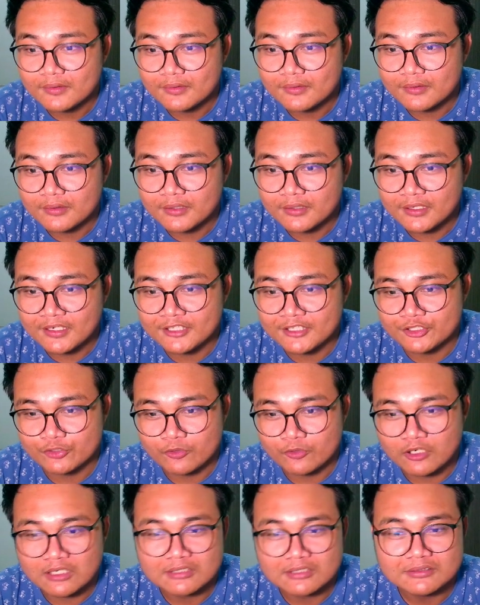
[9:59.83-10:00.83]
There you
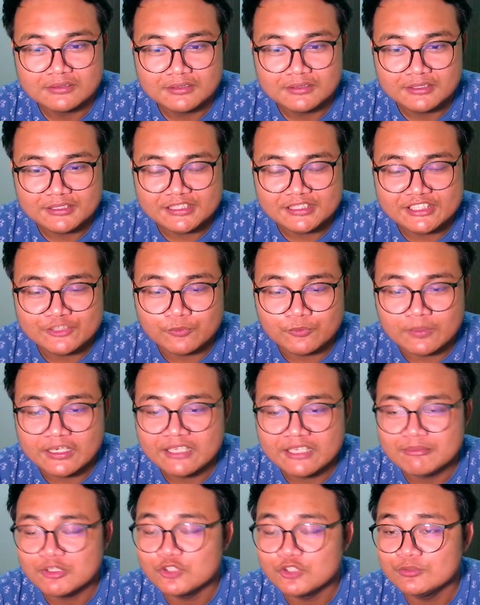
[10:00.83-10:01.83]
are. Either way,
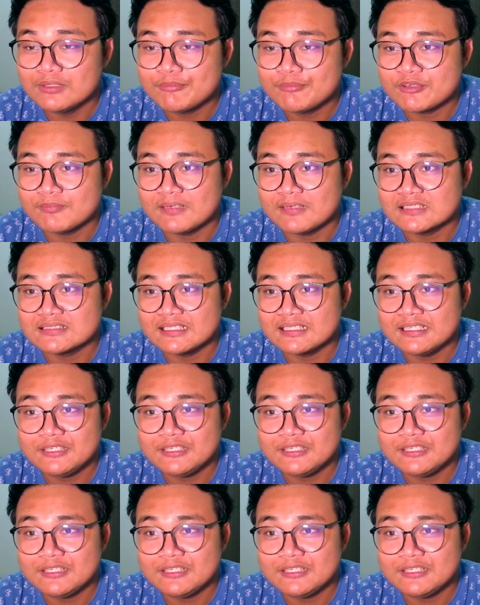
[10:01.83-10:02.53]
below web chipase,